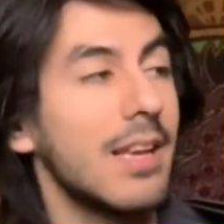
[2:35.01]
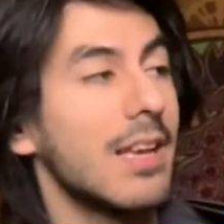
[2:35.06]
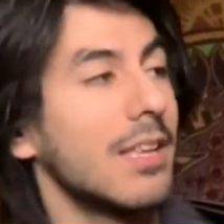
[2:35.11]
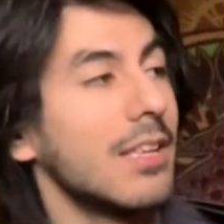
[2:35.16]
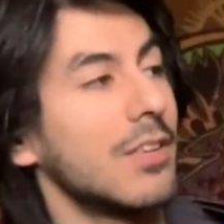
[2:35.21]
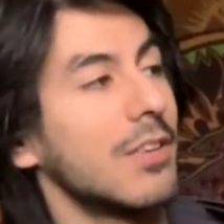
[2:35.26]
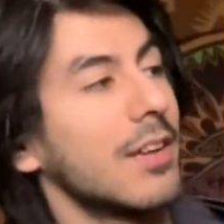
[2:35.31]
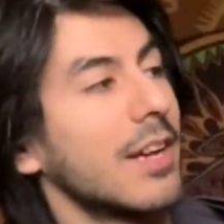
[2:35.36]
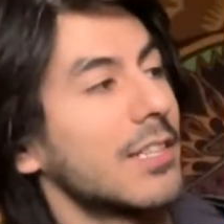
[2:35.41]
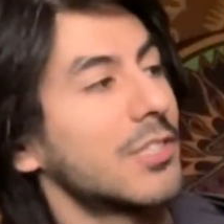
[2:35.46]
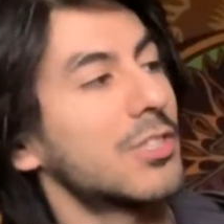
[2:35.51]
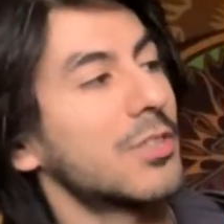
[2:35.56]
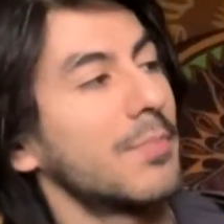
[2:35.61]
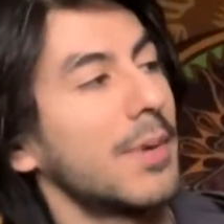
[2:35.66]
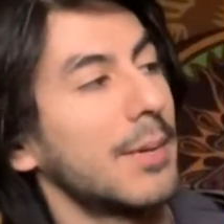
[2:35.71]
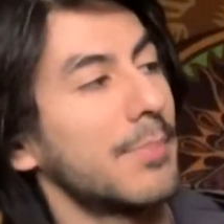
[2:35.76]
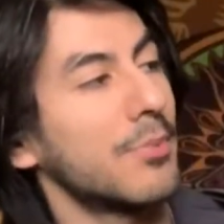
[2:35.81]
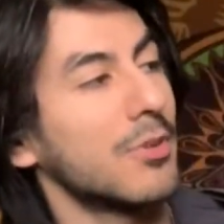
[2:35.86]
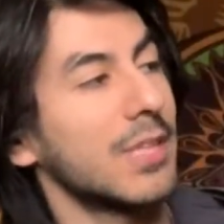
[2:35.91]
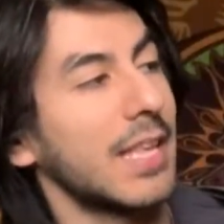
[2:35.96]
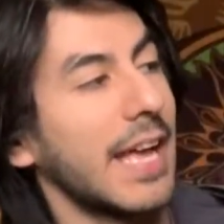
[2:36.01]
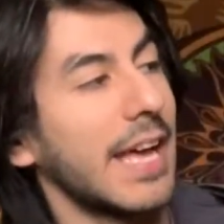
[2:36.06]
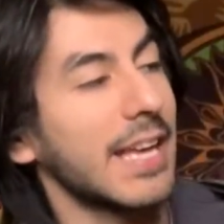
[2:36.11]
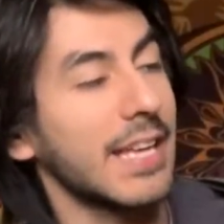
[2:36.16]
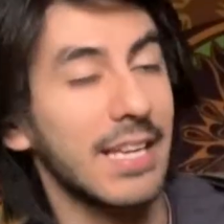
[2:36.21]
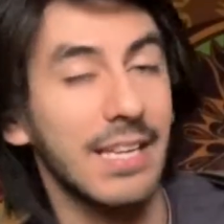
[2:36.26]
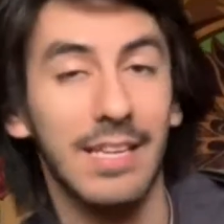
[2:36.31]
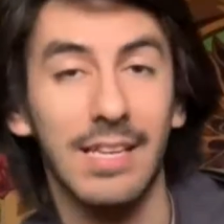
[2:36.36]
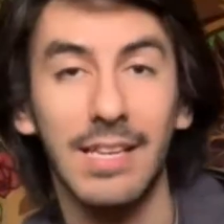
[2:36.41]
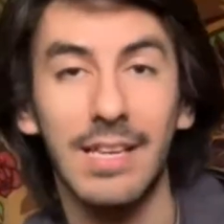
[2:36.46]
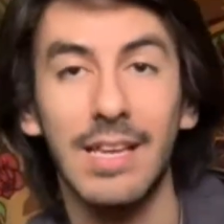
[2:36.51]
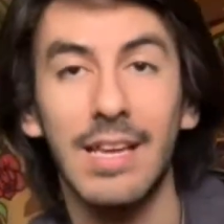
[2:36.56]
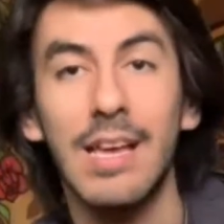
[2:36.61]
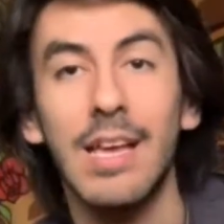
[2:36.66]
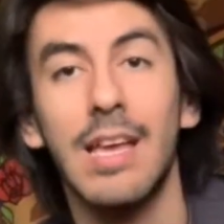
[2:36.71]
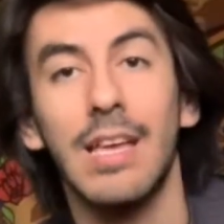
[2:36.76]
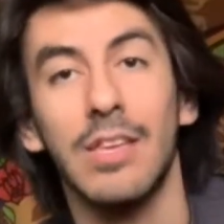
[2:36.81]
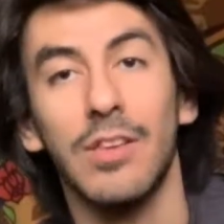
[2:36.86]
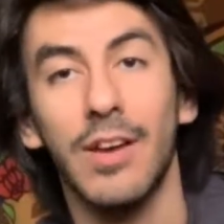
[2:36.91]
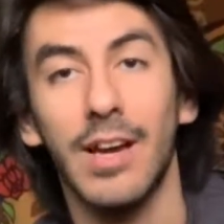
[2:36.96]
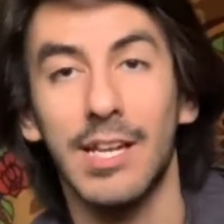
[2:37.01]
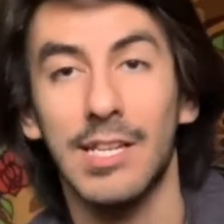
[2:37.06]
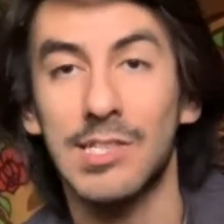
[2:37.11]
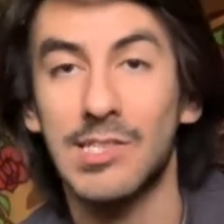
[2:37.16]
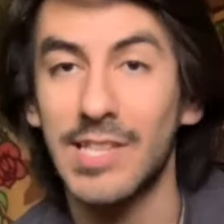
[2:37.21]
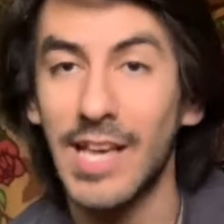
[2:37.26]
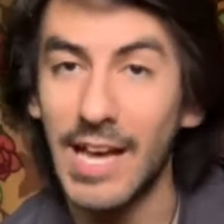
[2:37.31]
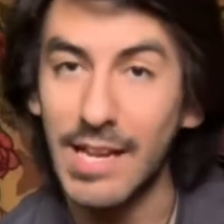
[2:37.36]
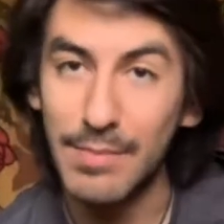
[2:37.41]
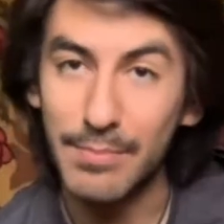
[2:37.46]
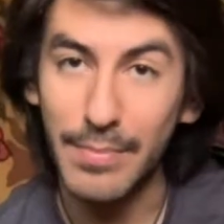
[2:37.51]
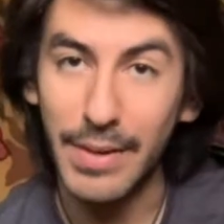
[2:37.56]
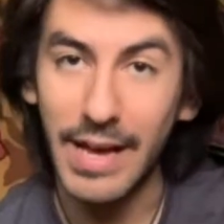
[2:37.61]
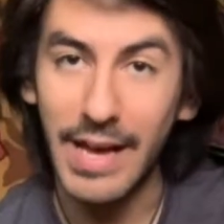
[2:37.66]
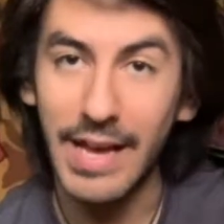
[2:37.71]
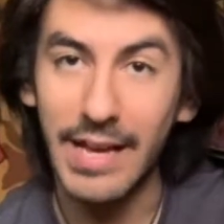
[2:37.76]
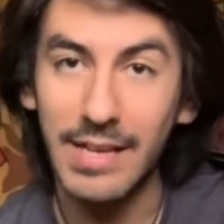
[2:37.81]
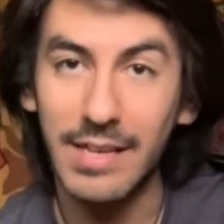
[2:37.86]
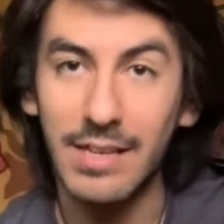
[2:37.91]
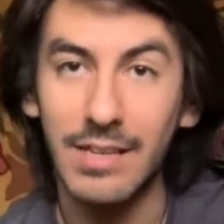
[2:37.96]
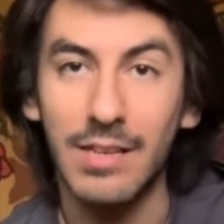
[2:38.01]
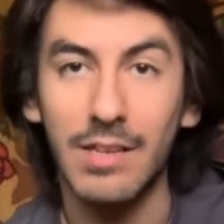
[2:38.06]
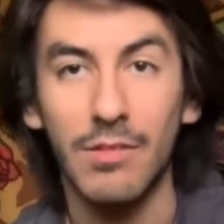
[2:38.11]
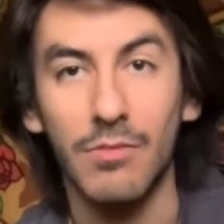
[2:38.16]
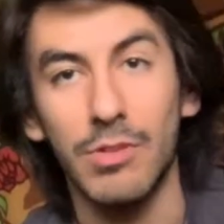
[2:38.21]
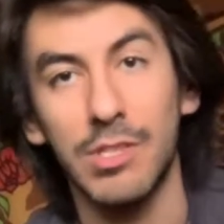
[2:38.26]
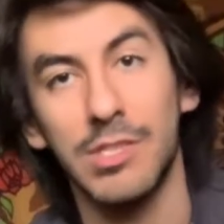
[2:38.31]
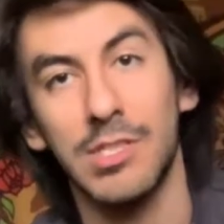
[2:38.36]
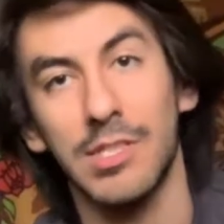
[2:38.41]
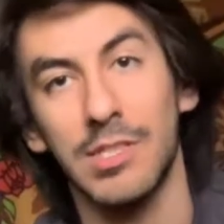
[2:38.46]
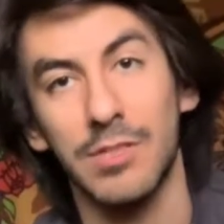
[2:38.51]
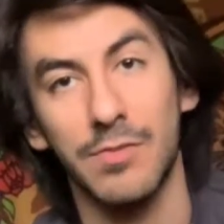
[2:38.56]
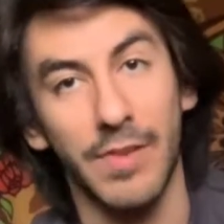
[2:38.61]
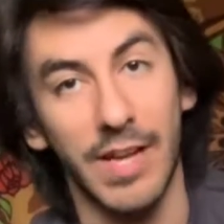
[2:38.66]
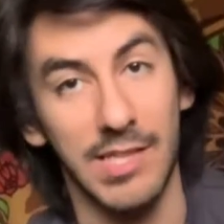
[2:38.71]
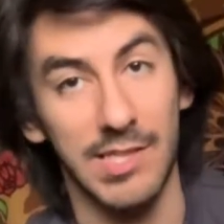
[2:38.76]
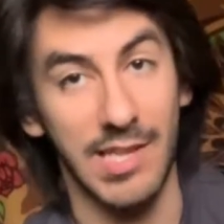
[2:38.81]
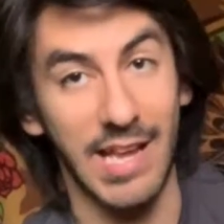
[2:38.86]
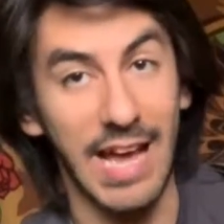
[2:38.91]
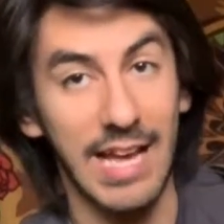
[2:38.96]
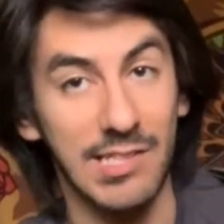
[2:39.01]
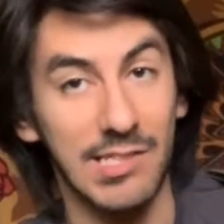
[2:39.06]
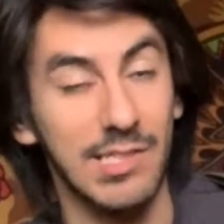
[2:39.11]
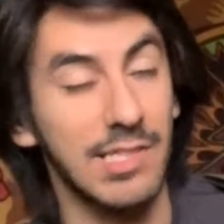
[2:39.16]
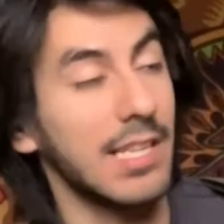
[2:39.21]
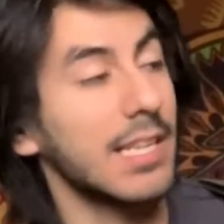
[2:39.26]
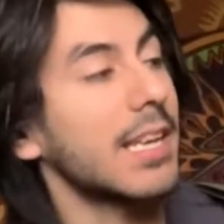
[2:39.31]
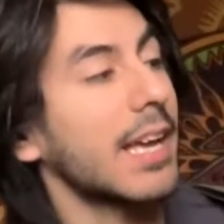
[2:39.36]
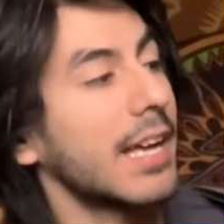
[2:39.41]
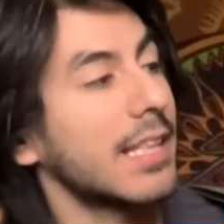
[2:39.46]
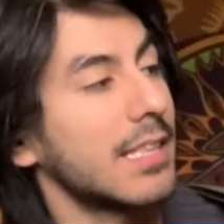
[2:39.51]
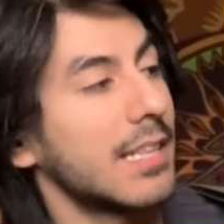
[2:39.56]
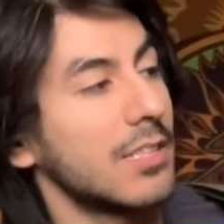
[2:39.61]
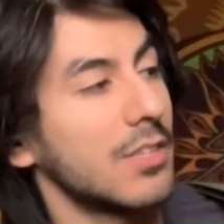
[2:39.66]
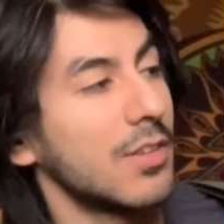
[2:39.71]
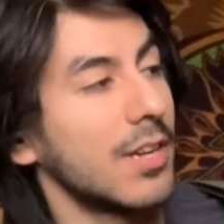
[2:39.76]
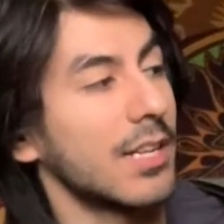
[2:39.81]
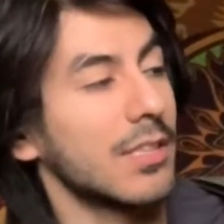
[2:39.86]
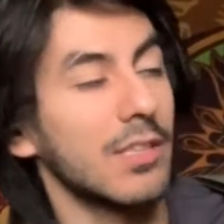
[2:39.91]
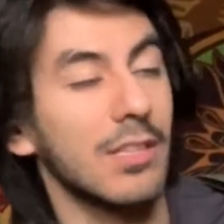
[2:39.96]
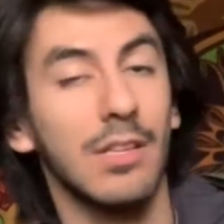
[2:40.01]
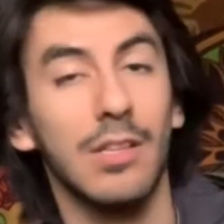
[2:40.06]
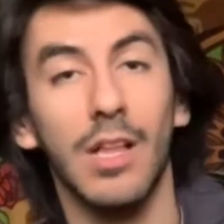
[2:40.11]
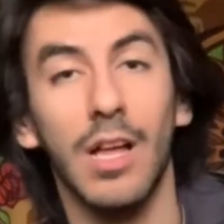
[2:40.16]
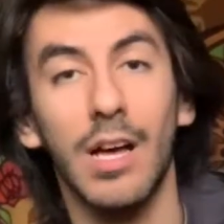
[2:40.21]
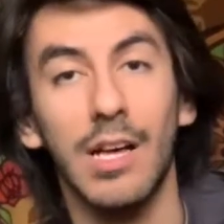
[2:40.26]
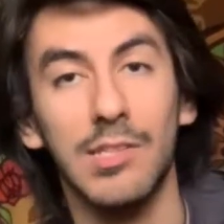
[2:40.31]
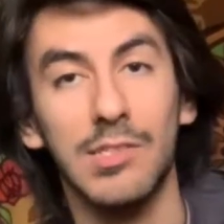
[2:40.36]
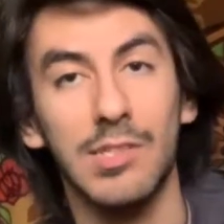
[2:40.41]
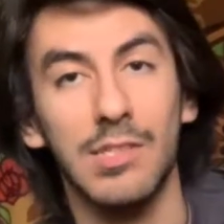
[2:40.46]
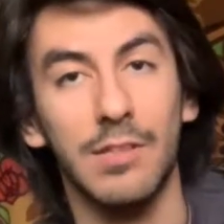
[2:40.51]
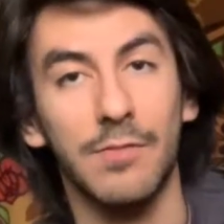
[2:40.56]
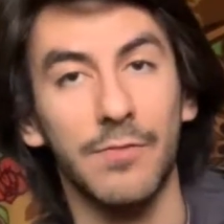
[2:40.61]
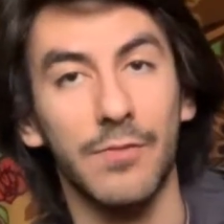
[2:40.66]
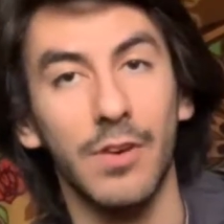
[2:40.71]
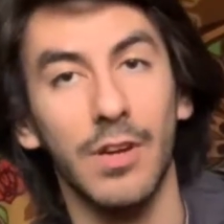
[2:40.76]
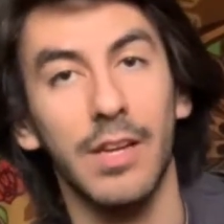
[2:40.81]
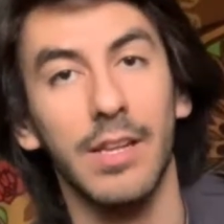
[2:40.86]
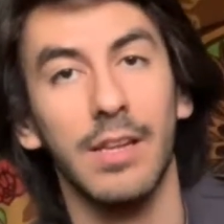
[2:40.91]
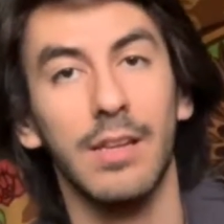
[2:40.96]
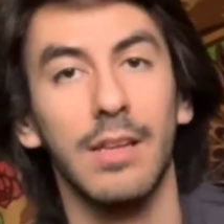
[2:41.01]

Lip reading: You got your maple neck, you got a satin back, which is fantastic, and then you got the gloss in the front.